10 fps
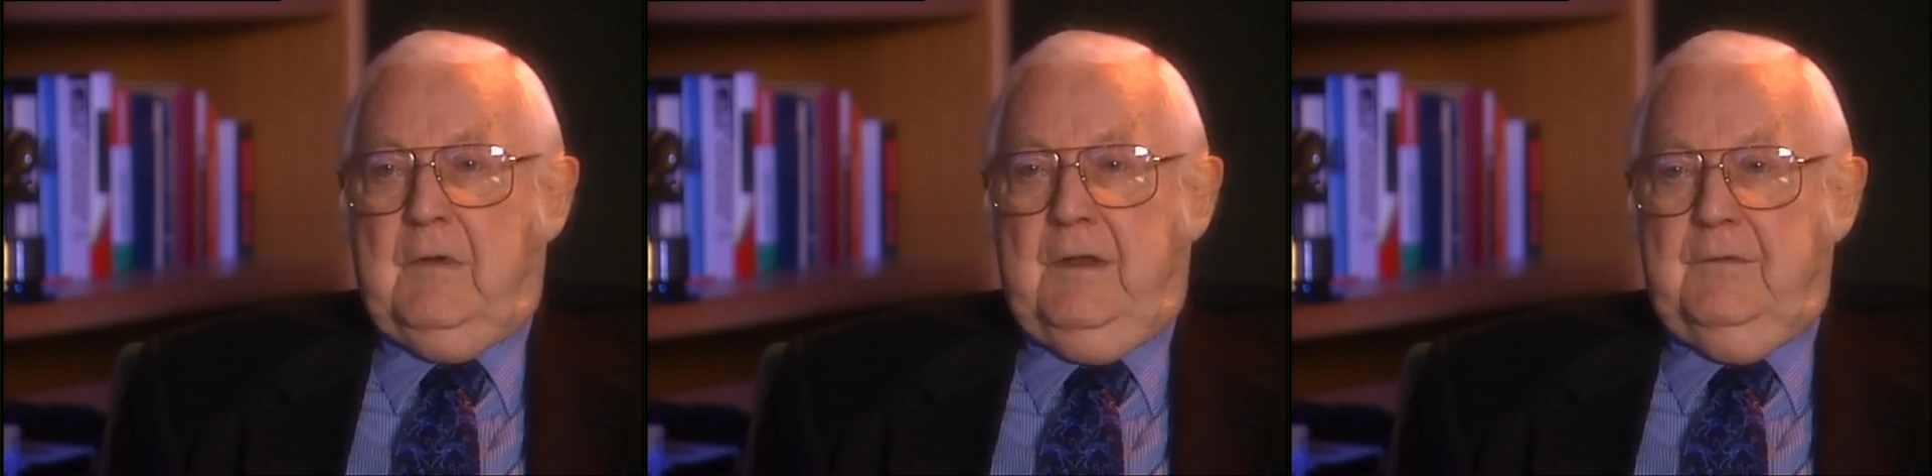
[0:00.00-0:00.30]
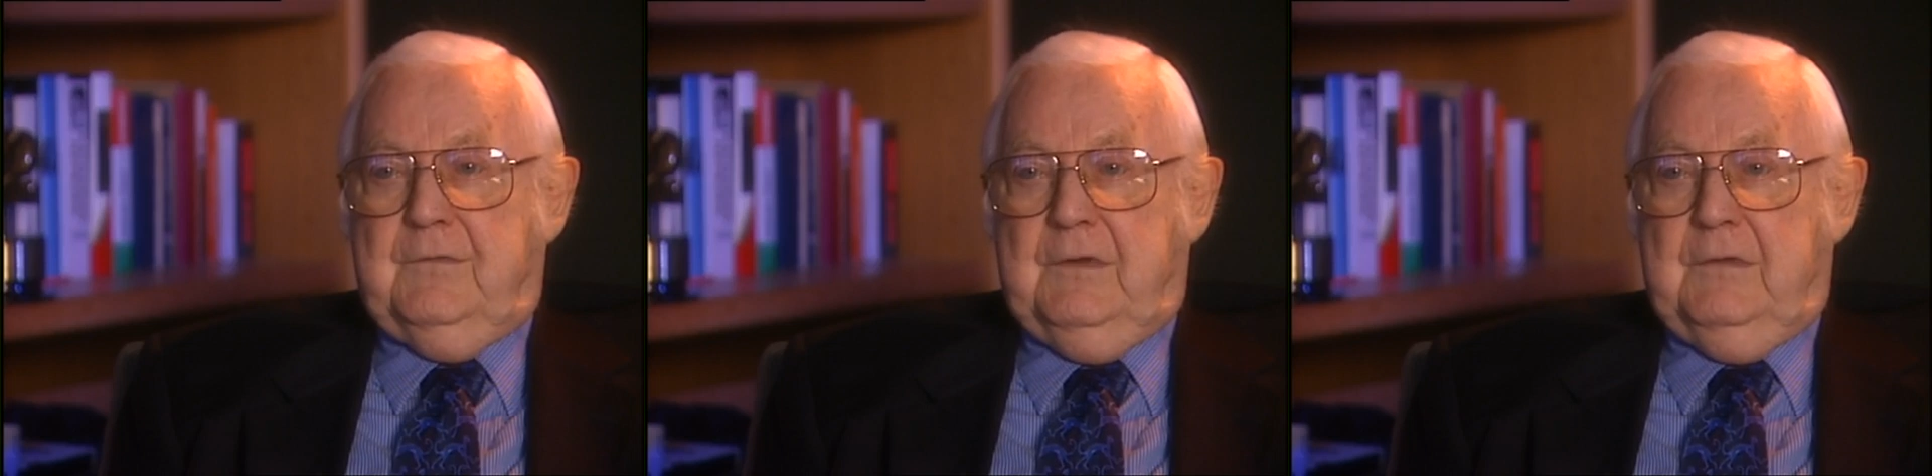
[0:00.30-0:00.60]

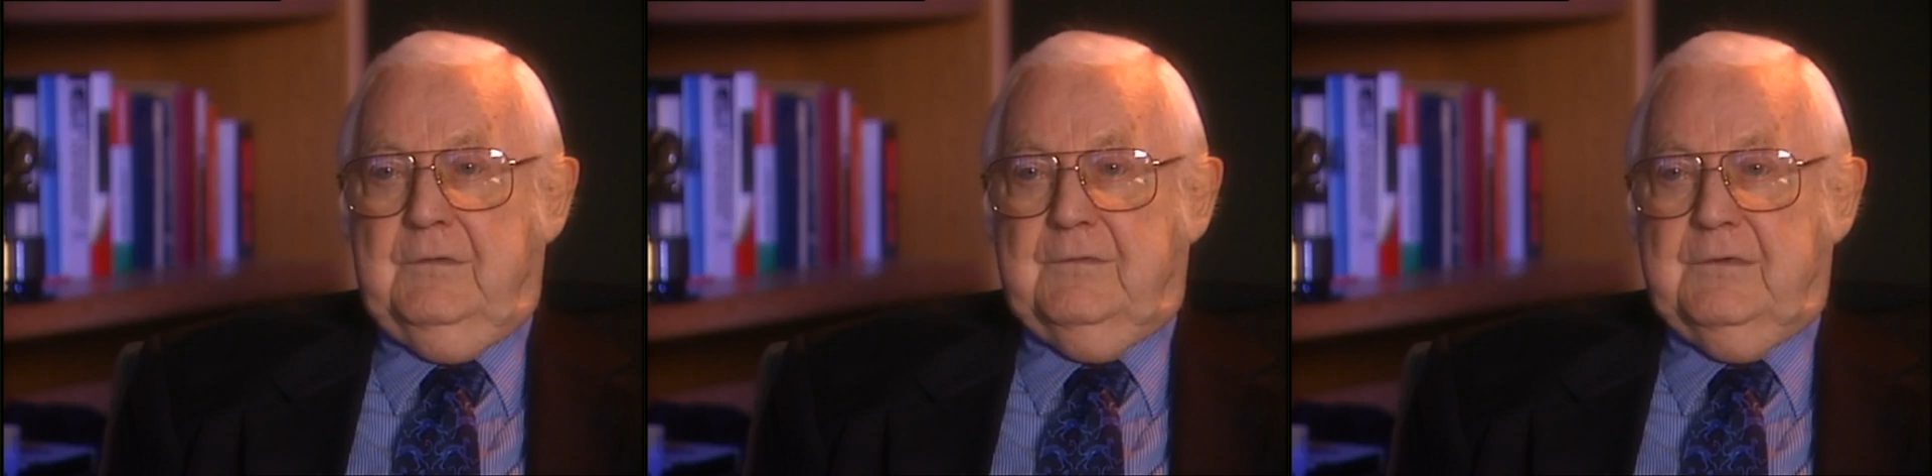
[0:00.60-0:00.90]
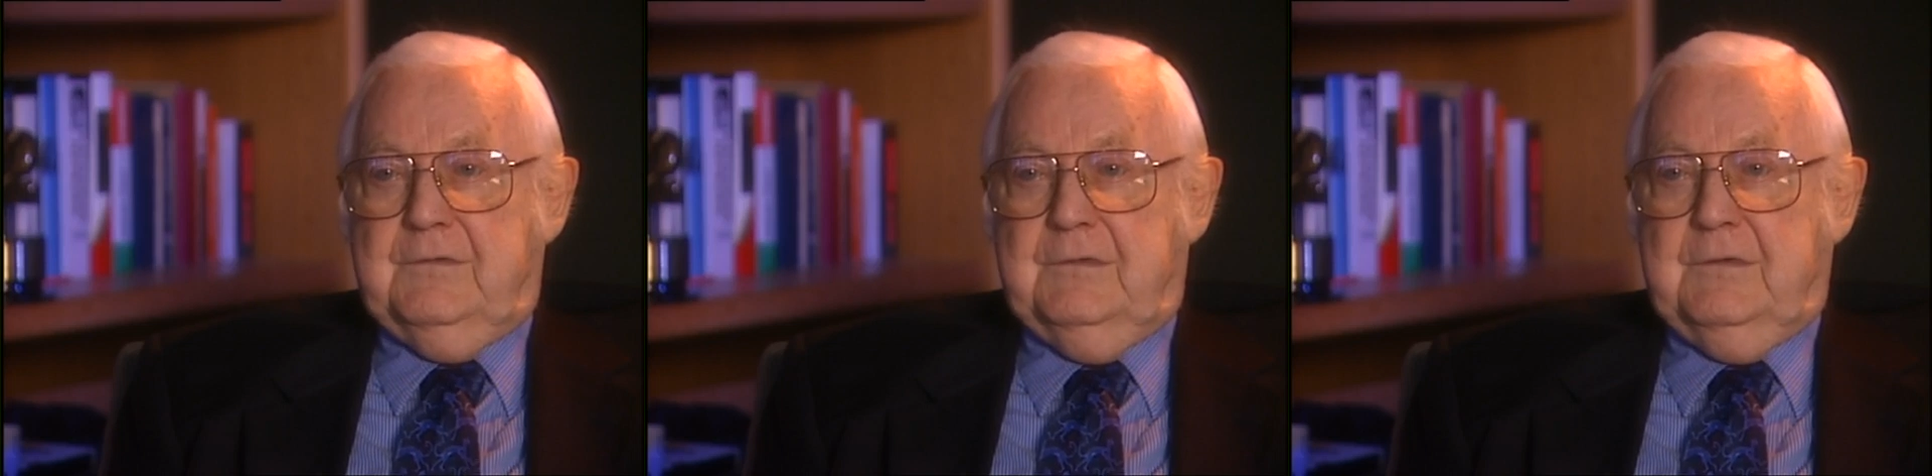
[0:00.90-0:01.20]
Writers Guild
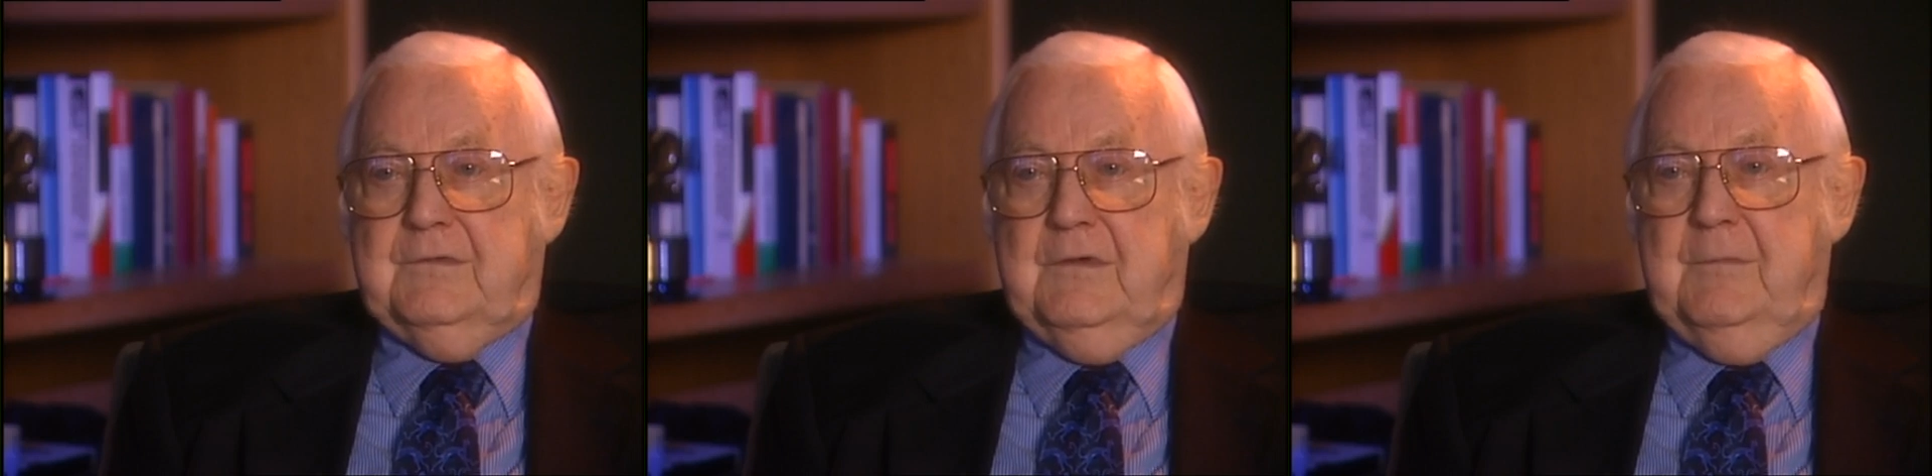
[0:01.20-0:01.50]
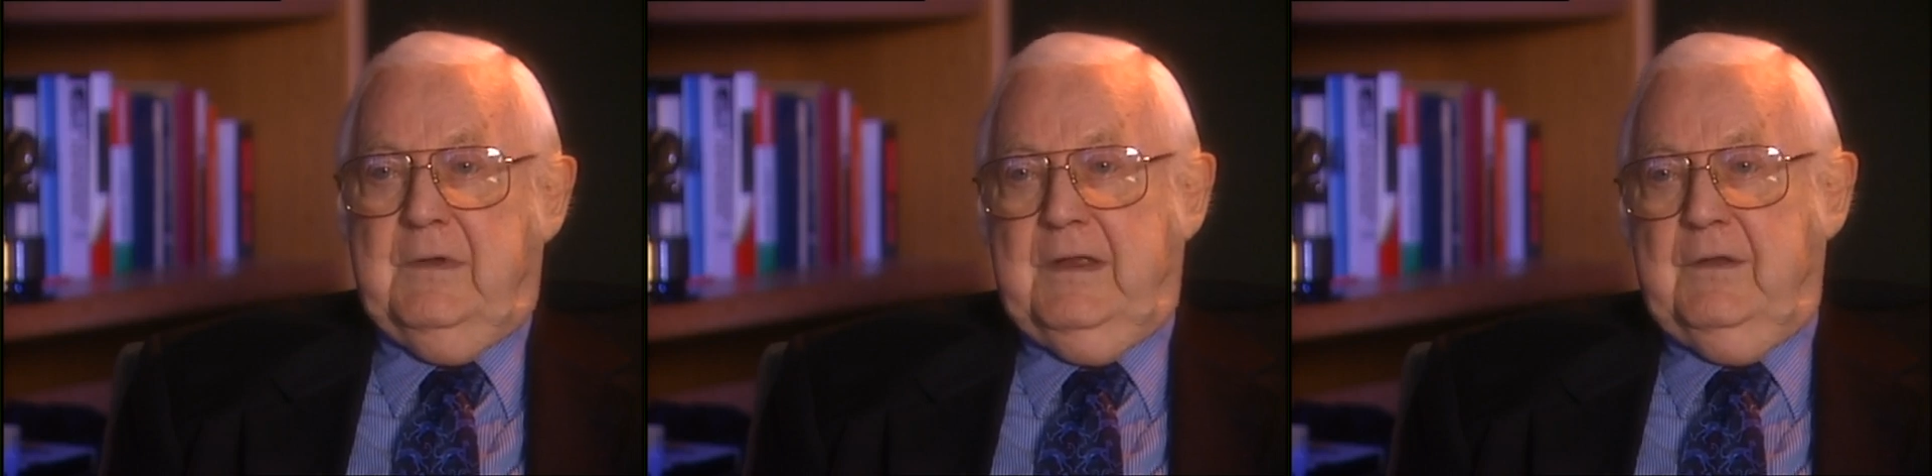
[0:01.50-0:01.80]
insisted that
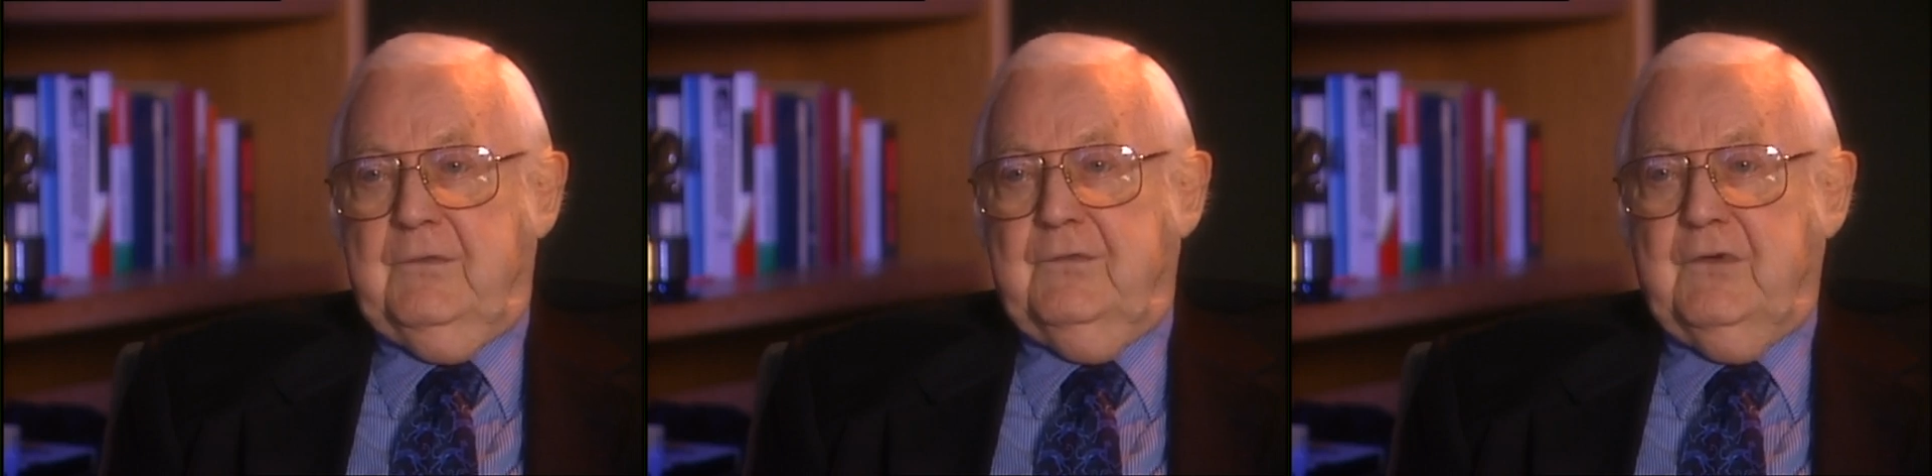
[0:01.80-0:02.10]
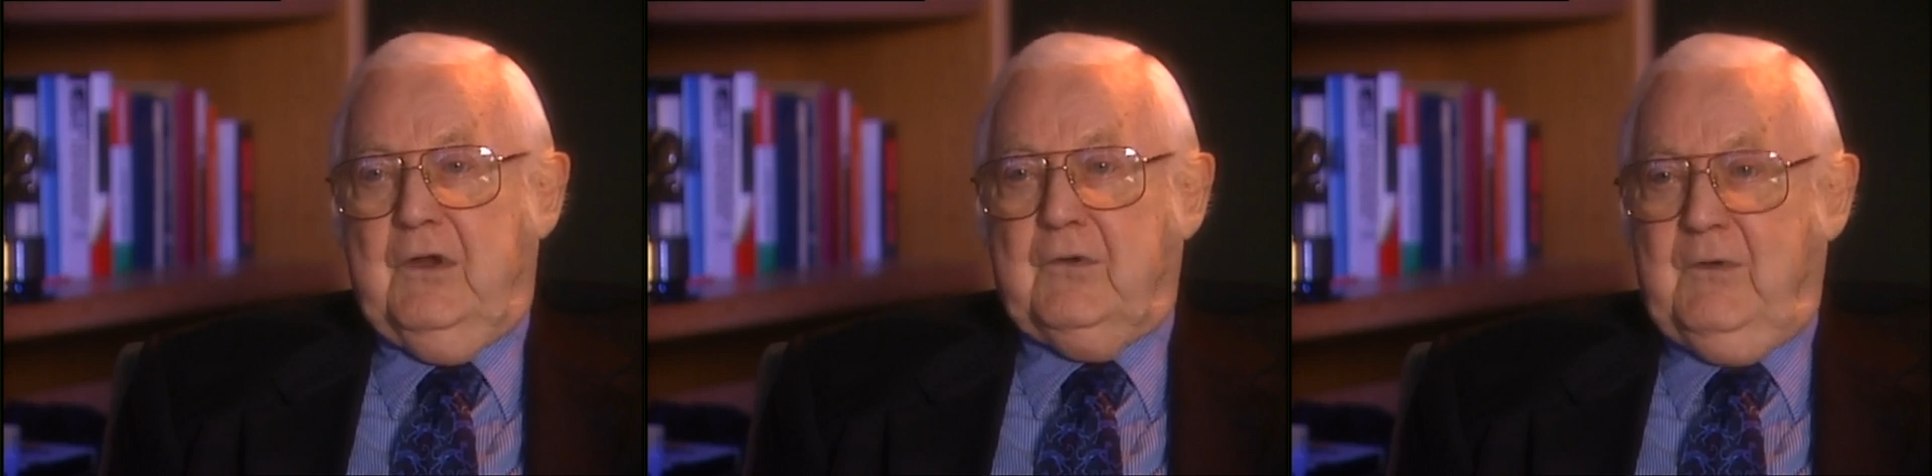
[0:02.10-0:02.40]
somebody else
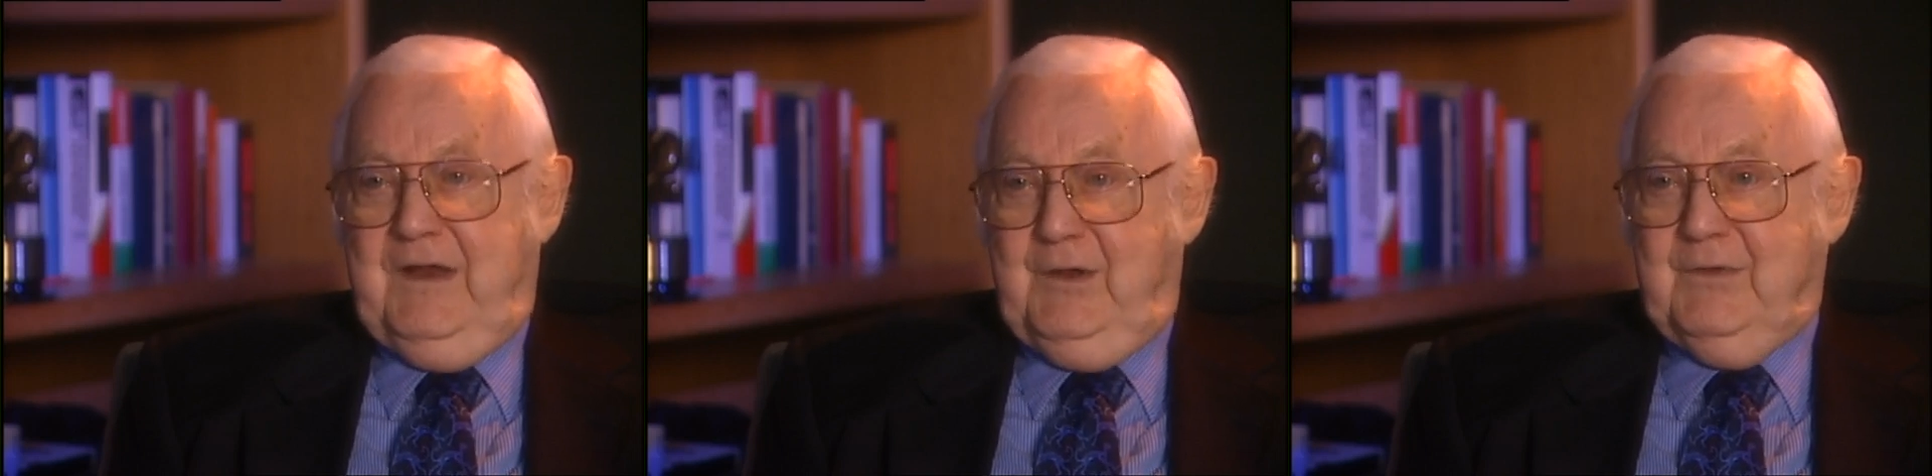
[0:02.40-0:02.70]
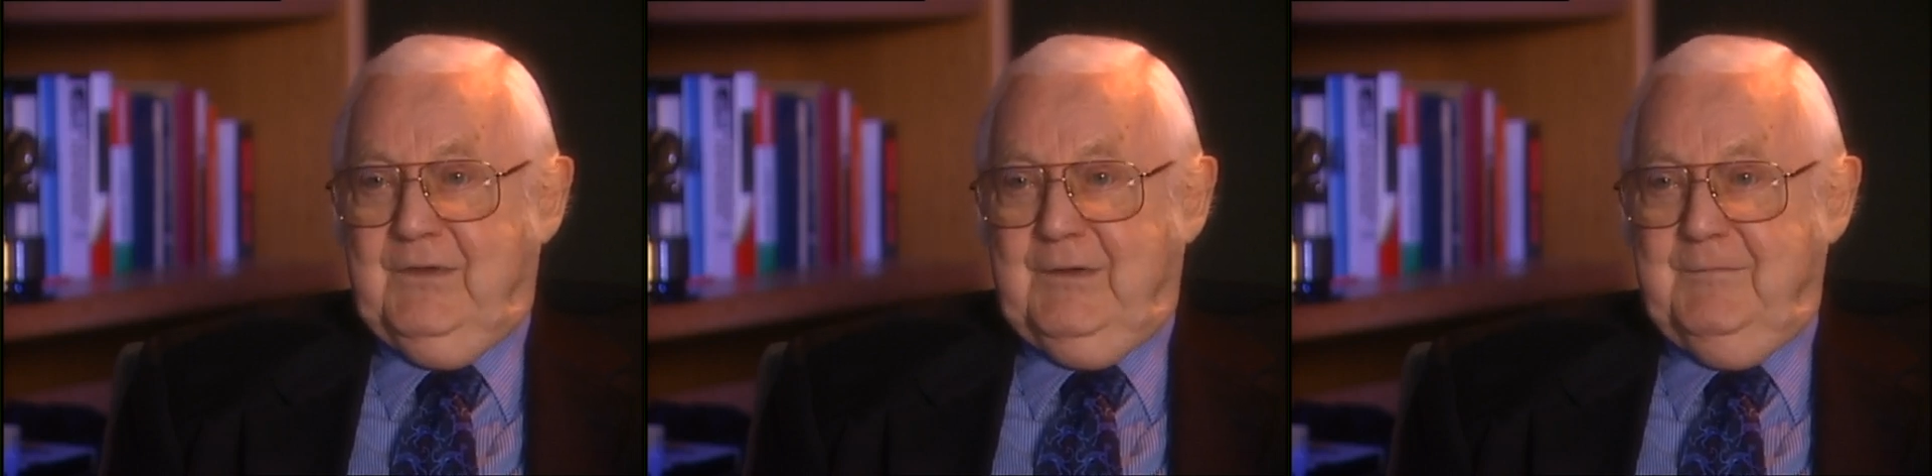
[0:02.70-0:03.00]
share credit
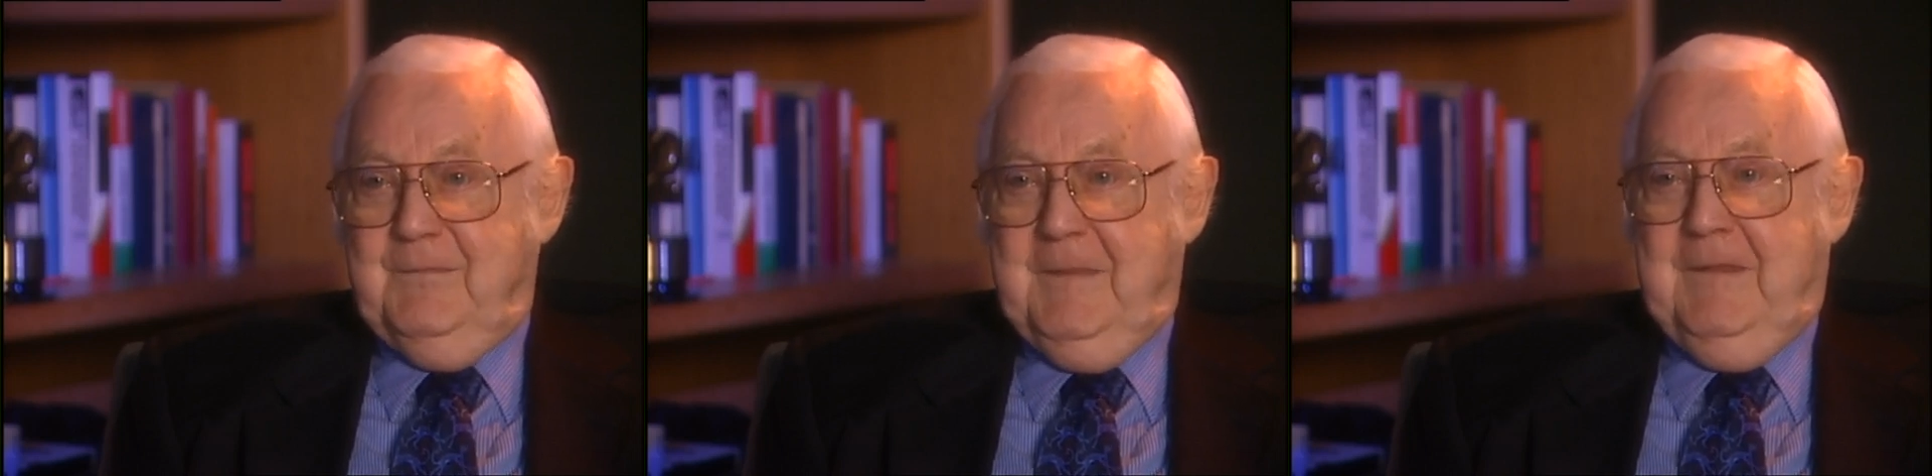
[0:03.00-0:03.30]
with him